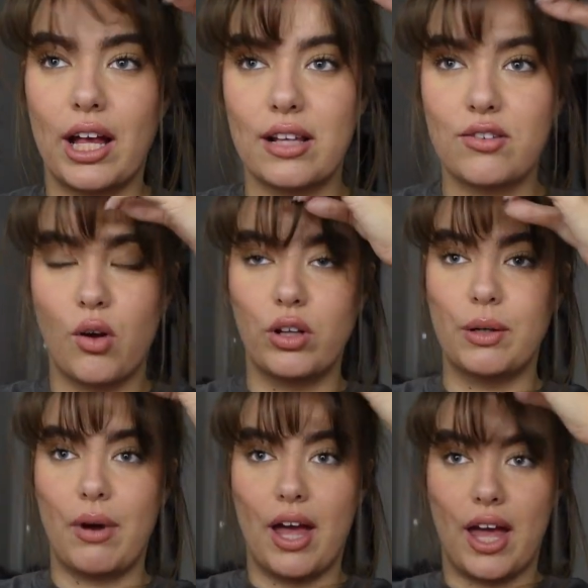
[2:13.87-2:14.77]
Like it's the only
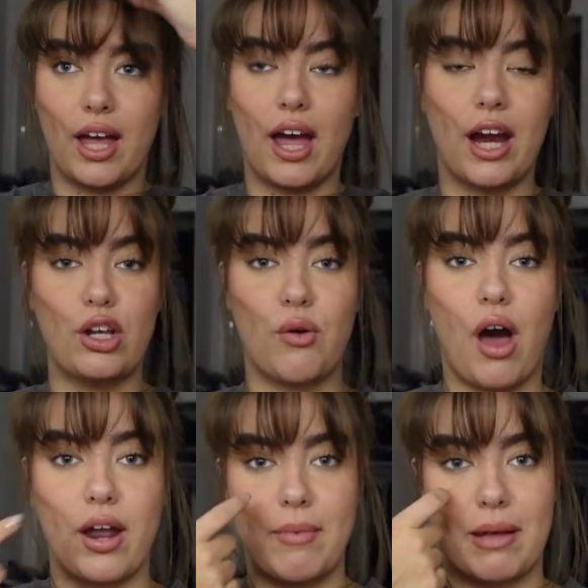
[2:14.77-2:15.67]
way I know
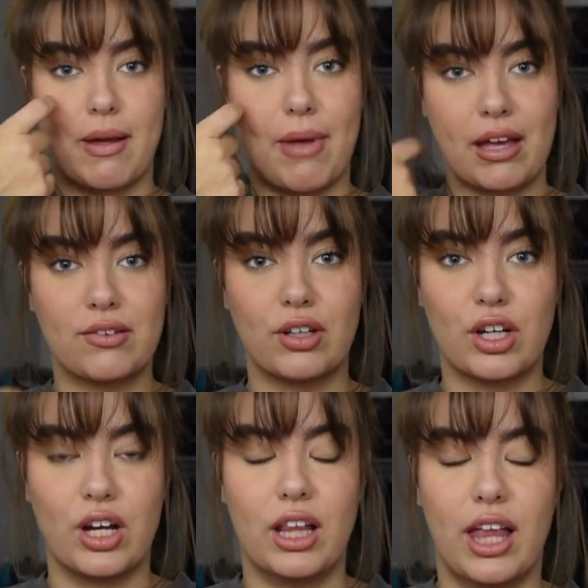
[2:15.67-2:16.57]
how to make my bangs look
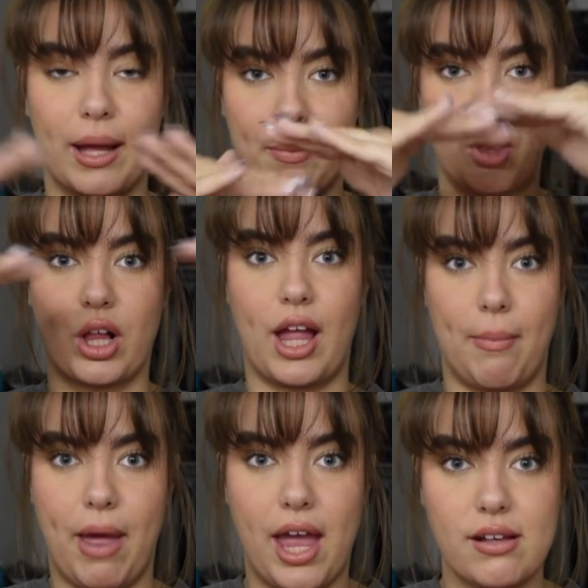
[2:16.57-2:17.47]
good. Like look
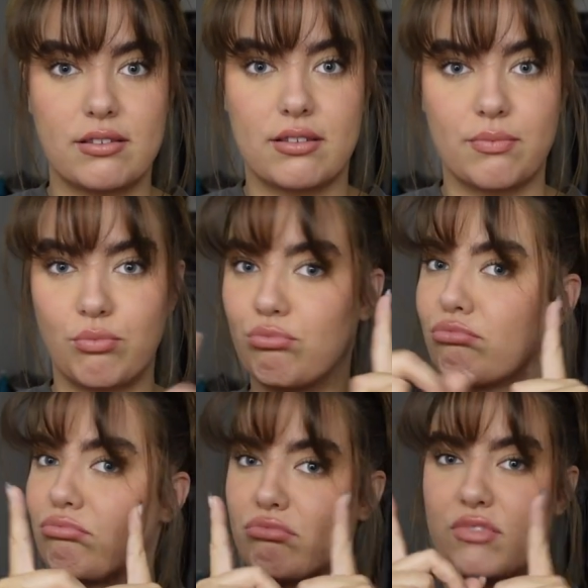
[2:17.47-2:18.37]
like bangs.
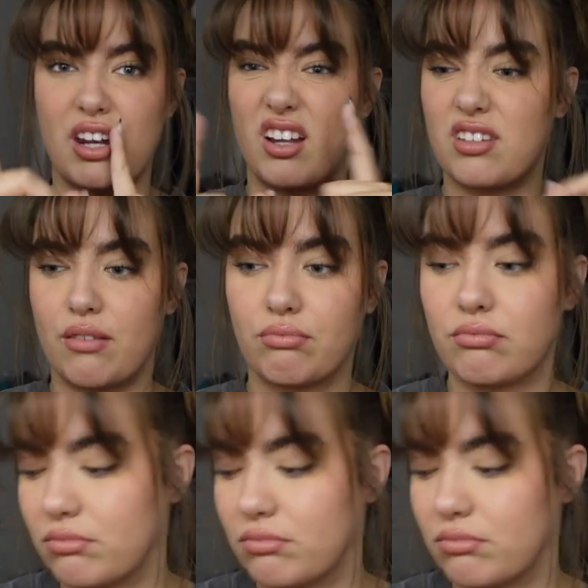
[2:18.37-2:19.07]
10 out of 10.